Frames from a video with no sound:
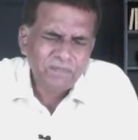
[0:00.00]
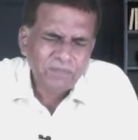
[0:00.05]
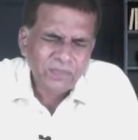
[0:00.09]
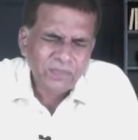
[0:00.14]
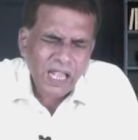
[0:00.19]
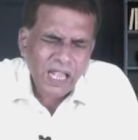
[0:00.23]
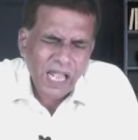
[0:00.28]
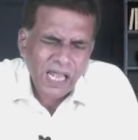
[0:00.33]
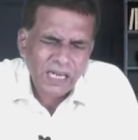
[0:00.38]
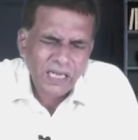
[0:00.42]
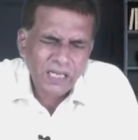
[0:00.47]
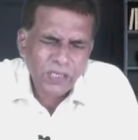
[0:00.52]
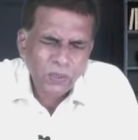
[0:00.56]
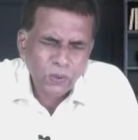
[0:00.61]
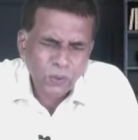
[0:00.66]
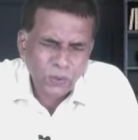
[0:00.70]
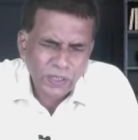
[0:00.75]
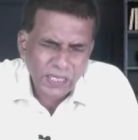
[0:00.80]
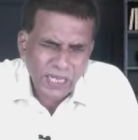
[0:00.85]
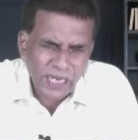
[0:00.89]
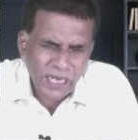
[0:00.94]

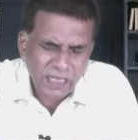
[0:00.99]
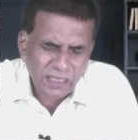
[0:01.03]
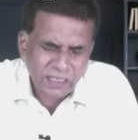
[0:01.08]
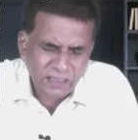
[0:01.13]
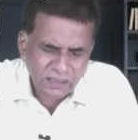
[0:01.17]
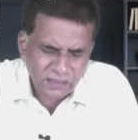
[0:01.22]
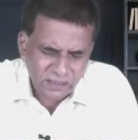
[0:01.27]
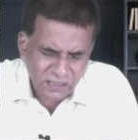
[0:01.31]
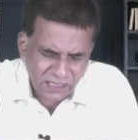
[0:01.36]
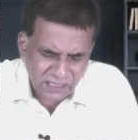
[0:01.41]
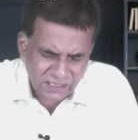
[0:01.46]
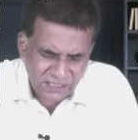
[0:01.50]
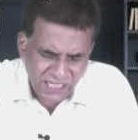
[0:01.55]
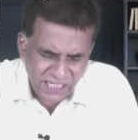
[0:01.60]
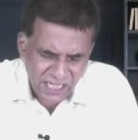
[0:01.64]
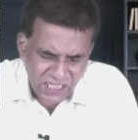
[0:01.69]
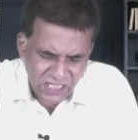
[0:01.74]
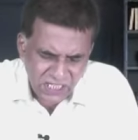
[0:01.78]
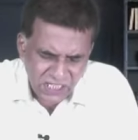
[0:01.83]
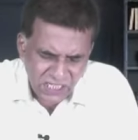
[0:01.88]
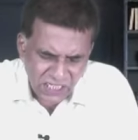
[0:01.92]
Hallelujah. The
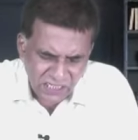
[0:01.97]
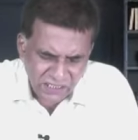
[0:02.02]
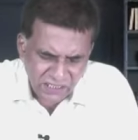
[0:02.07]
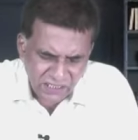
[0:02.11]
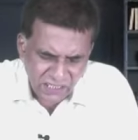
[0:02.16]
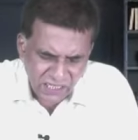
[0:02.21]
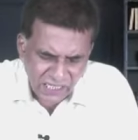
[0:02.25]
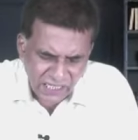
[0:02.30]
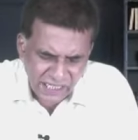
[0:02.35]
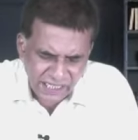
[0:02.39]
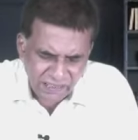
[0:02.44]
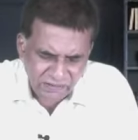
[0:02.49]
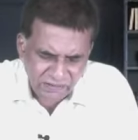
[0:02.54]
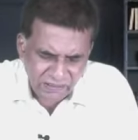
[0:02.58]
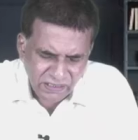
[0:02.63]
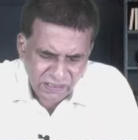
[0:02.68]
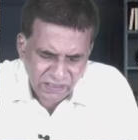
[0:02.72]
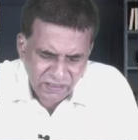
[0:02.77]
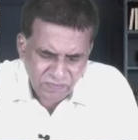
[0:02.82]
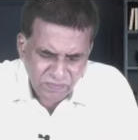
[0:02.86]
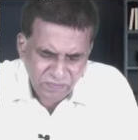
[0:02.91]
tension
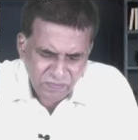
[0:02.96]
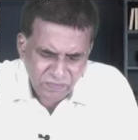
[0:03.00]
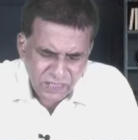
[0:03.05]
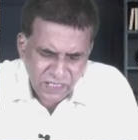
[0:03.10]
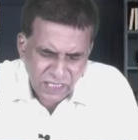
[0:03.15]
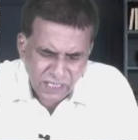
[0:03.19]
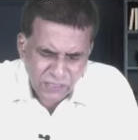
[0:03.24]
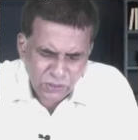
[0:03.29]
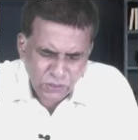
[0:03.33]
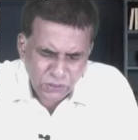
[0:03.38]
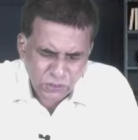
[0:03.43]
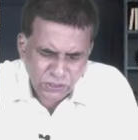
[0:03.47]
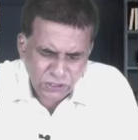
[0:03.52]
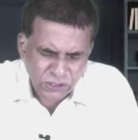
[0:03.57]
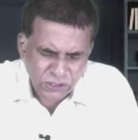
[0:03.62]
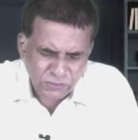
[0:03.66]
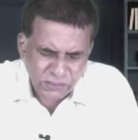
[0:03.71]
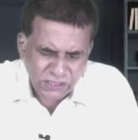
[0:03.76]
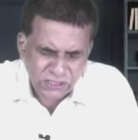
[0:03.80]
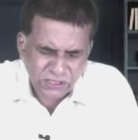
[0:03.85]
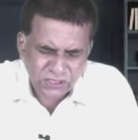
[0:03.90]
relieved. Carol
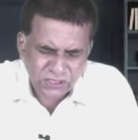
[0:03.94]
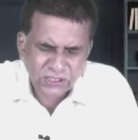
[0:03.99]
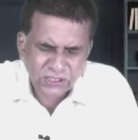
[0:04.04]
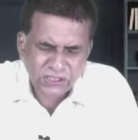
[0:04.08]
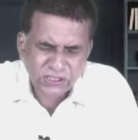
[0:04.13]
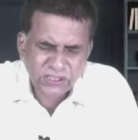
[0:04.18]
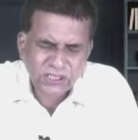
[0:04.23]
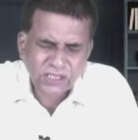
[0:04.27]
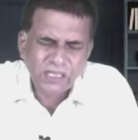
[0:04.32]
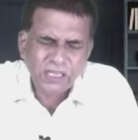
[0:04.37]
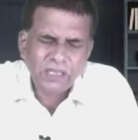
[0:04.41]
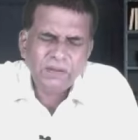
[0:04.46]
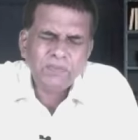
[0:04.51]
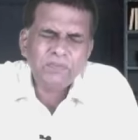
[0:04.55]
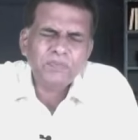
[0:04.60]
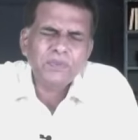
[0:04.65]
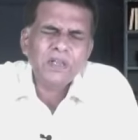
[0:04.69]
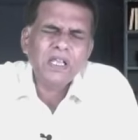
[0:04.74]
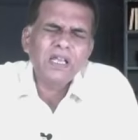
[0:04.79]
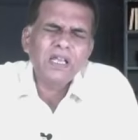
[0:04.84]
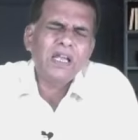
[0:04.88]
Smith sister,
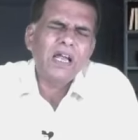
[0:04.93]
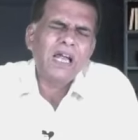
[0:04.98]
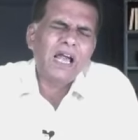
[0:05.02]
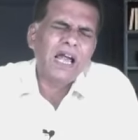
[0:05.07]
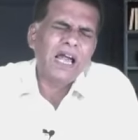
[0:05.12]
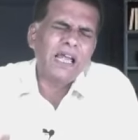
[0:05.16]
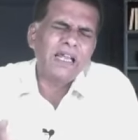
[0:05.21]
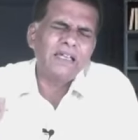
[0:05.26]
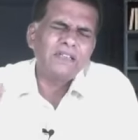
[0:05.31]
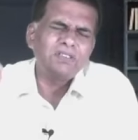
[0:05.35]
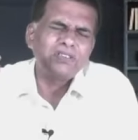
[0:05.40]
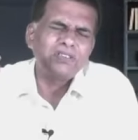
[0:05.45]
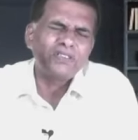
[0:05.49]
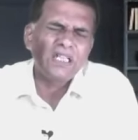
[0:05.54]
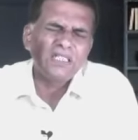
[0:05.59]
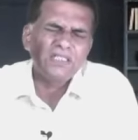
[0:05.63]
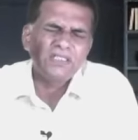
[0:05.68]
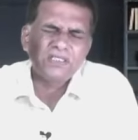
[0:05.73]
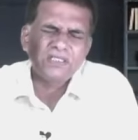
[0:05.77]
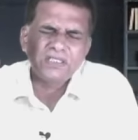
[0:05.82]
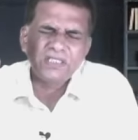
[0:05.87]
uh, I
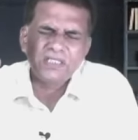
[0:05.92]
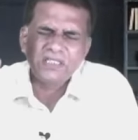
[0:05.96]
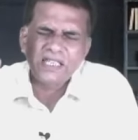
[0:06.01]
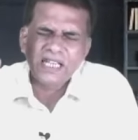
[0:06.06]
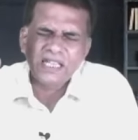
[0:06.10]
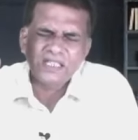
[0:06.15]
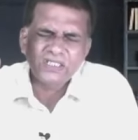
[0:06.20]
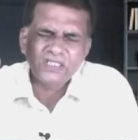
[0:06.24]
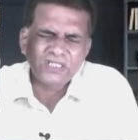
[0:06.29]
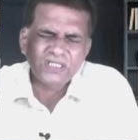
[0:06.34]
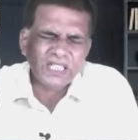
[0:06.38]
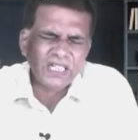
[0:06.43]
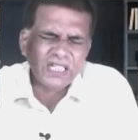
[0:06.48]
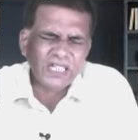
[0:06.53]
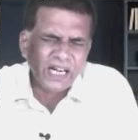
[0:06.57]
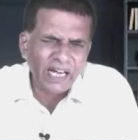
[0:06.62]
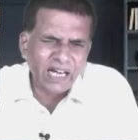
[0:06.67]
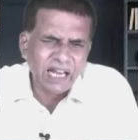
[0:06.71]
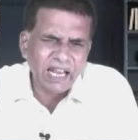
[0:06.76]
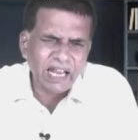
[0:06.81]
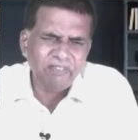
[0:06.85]
sense there is a
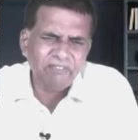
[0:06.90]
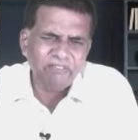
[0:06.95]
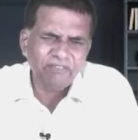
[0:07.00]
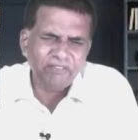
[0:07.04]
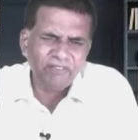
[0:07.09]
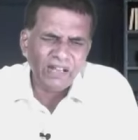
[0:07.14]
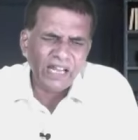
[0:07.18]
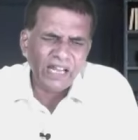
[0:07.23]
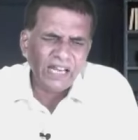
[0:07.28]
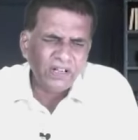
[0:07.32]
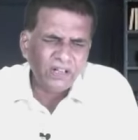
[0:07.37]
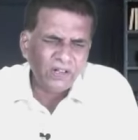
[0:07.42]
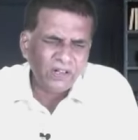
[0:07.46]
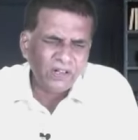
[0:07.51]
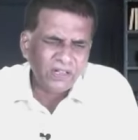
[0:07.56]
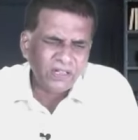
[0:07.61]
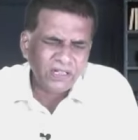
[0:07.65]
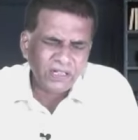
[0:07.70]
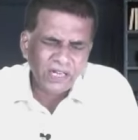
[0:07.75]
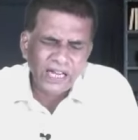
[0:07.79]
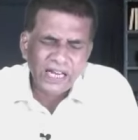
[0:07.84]
relief in
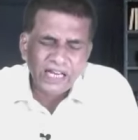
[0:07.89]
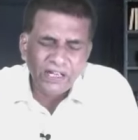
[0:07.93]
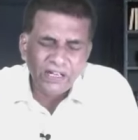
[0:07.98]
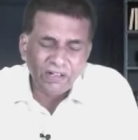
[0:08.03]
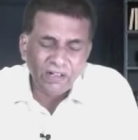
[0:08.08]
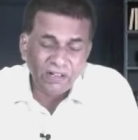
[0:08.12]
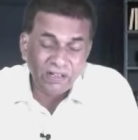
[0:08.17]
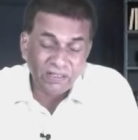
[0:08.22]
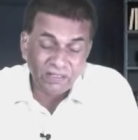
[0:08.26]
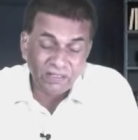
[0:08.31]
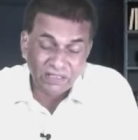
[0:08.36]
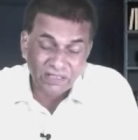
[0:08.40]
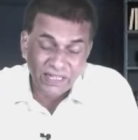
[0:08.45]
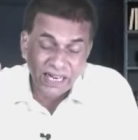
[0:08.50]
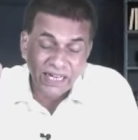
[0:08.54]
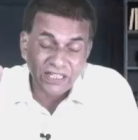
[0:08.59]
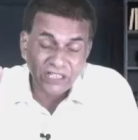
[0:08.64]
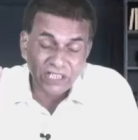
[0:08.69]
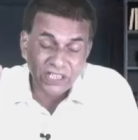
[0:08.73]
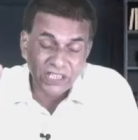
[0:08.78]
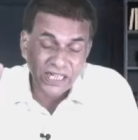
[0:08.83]
your in your
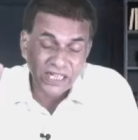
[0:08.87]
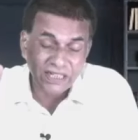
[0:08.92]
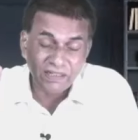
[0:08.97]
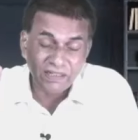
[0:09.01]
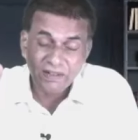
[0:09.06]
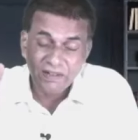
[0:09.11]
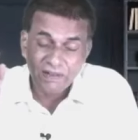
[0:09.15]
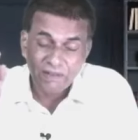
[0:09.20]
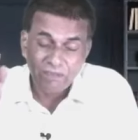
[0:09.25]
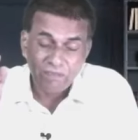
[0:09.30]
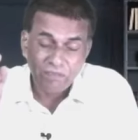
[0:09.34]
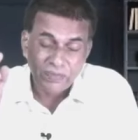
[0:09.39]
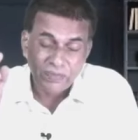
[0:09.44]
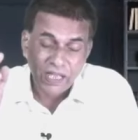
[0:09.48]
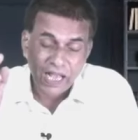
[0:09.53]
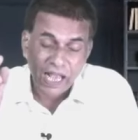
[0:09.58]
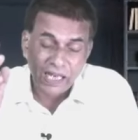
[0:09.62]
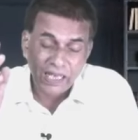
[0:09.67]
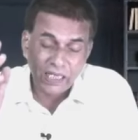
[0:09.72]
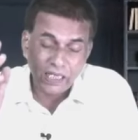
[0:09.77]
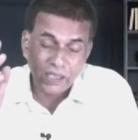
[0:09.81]
tension.
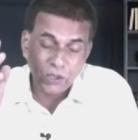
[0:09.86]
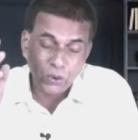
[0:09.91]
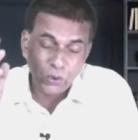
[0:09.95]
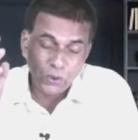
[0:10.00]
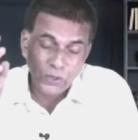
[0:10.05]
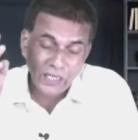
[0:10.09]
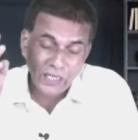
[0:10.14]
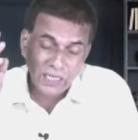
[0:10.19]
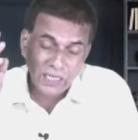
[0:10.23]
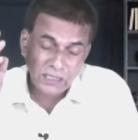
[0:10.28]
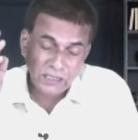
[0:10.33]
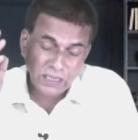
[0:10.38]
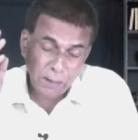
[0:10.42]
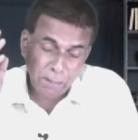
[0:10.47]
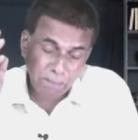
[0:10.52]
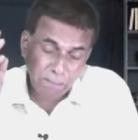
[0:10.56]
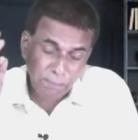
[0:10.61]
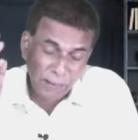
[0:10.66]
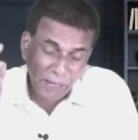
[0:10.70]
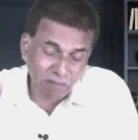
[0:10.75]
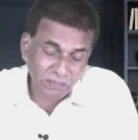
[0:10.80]
Hallelujah. The
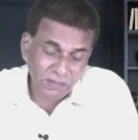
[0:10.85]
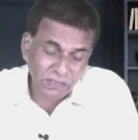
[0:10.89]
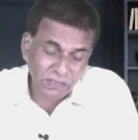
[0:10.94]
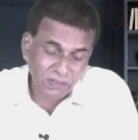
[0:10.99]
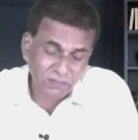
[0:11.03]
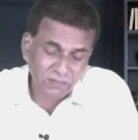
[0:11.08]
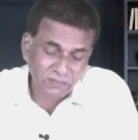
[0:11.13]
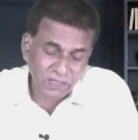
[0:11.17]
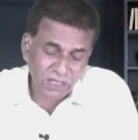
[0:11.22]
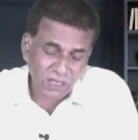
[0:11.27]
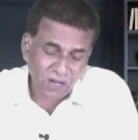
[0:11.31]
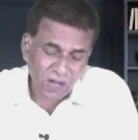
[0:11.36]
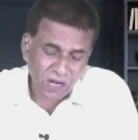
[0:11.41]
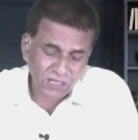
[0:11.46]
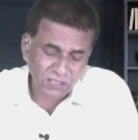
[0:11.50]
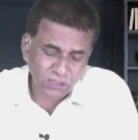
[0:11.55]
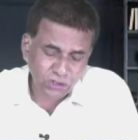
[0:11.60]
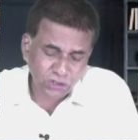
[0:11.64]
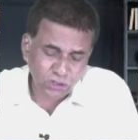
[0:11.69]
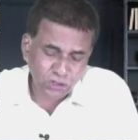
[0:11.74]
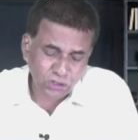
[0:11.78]
power of the
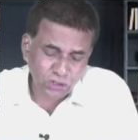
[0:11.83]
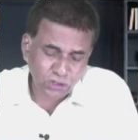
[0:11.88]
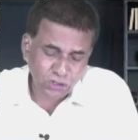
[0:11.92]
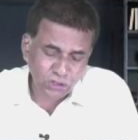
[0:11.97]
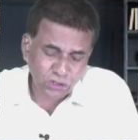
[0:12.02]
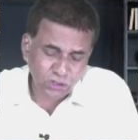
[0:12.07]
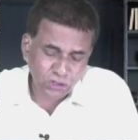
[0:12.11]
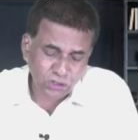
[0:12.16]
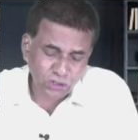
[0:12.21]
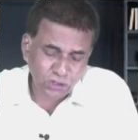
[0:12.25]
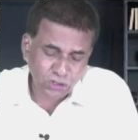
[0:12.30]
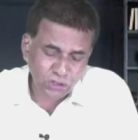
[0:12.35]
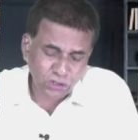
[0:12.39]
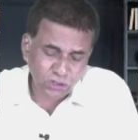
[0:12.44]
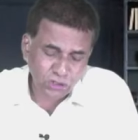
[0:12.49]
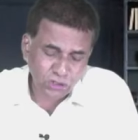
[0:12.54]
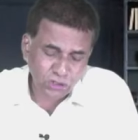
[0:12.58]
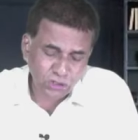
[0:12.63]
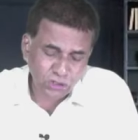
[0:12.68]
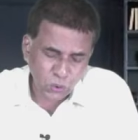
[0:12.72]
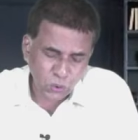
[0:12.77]
Lord is coming upon
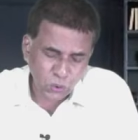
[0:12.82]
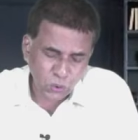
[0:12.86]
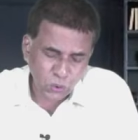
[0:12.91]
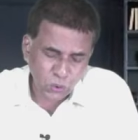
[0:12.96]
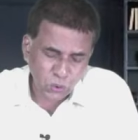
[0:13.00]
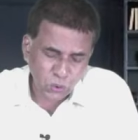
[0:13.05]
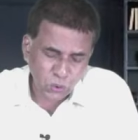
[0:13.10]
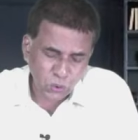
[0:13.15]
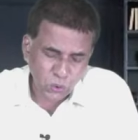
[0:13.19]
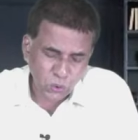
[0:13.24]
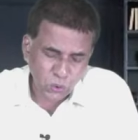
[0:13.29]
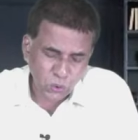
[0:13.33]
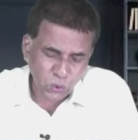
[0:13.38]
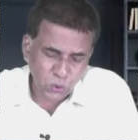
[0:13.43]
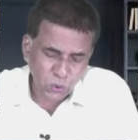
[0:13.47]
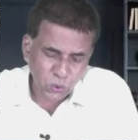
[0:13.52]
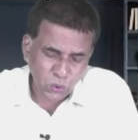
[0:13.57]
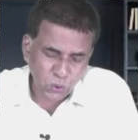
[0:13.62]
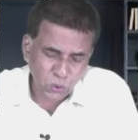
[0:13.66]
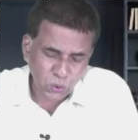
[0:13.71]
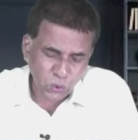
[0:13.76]
you and
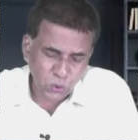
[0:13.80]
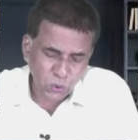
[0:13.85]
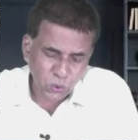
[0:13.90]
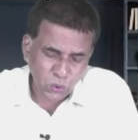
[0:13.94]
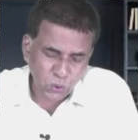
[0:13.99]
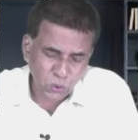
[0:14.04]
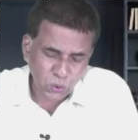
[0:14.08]
breaking the